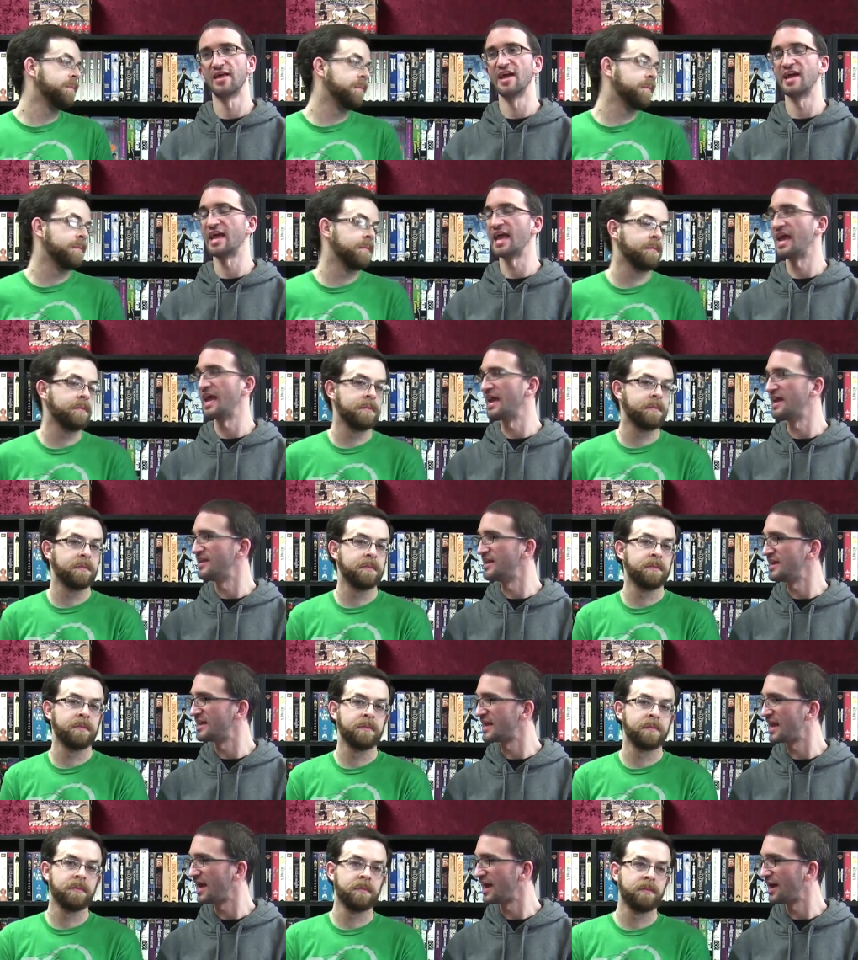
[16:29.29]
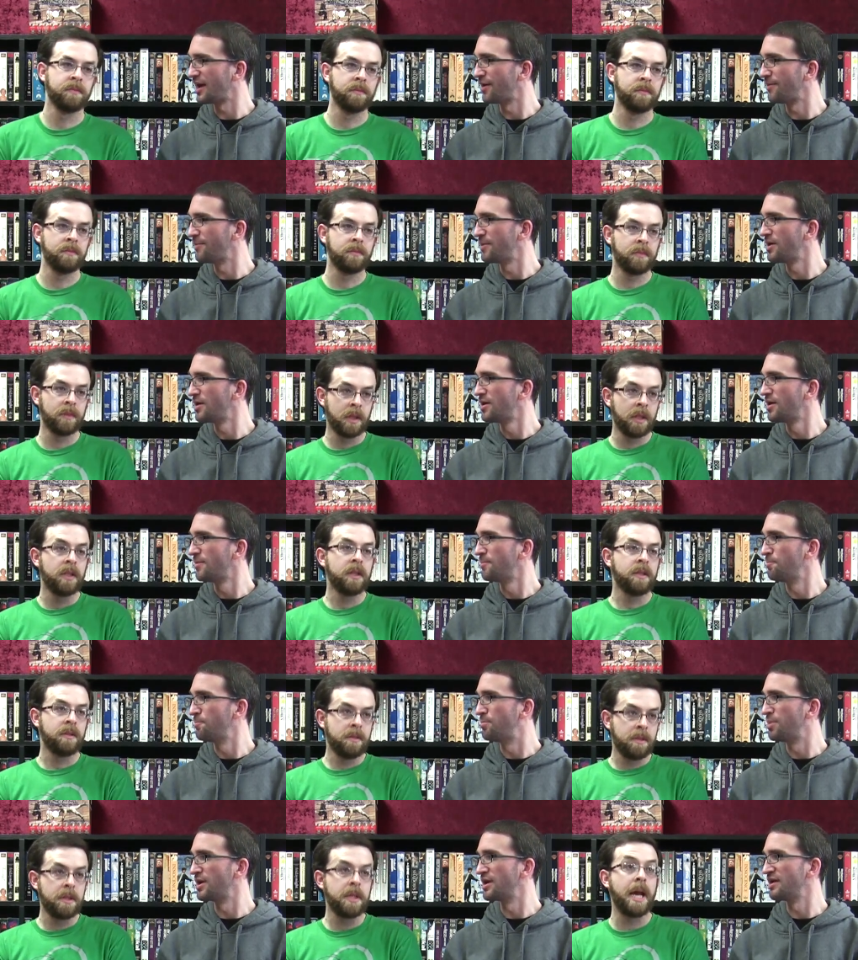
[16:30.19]
Speaker 1: like handy cam,
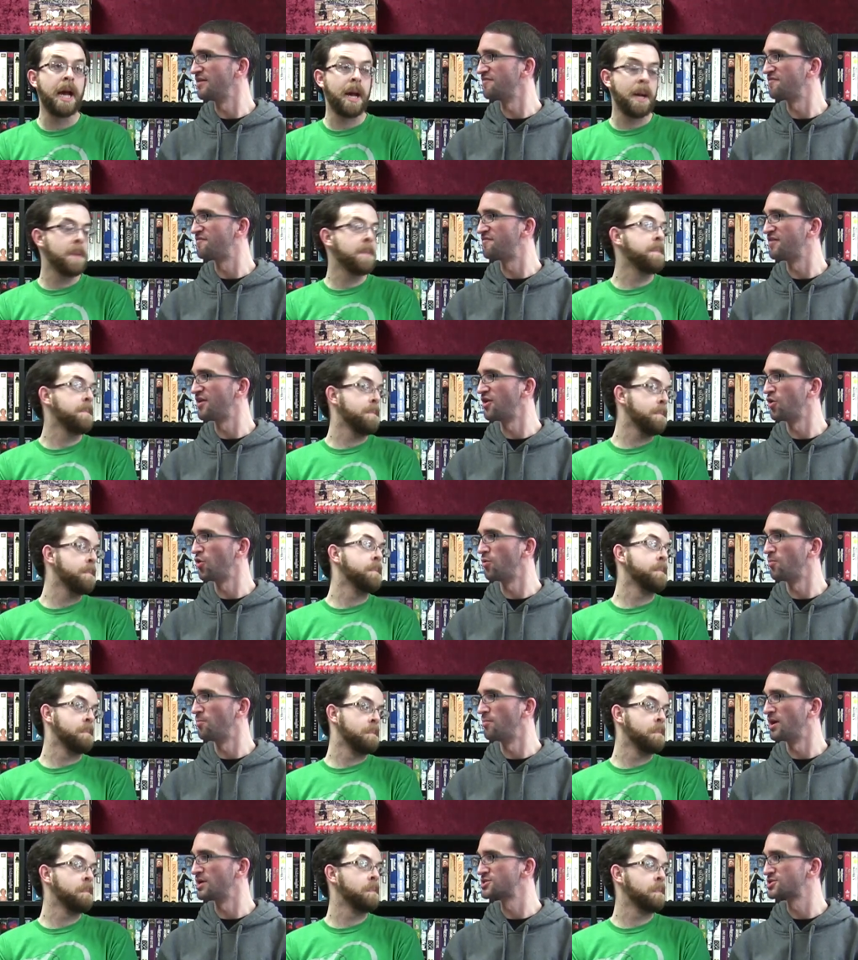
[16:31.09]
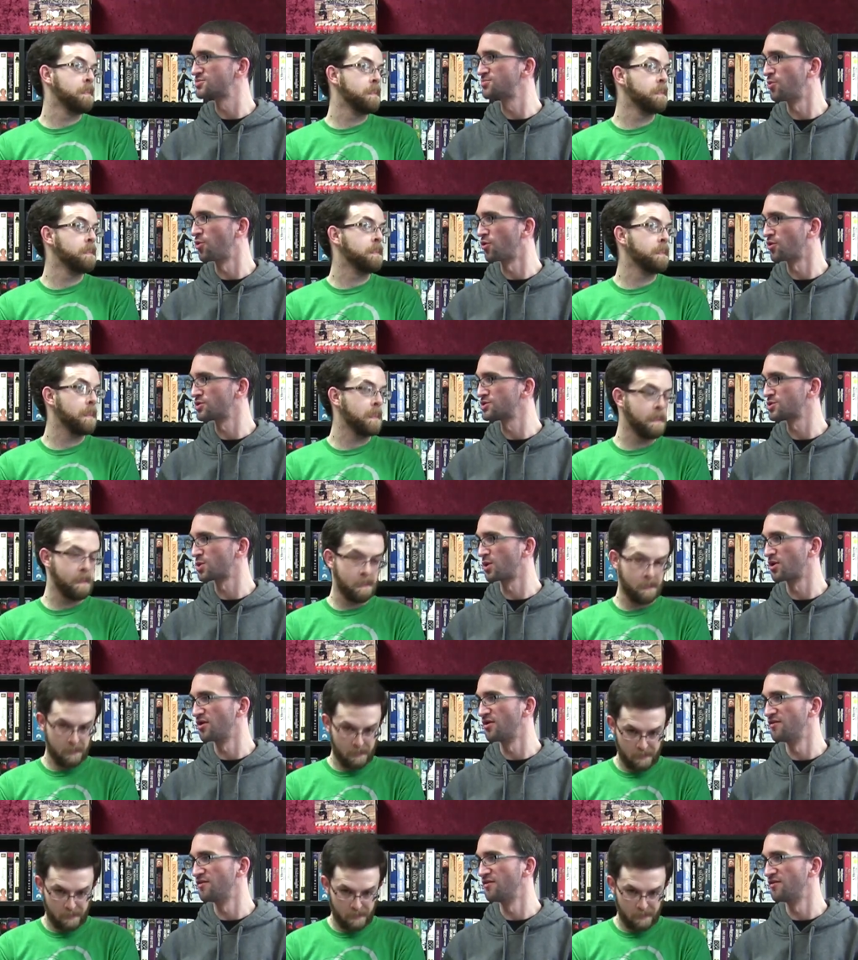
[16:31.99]
but yeah. it felt much more sort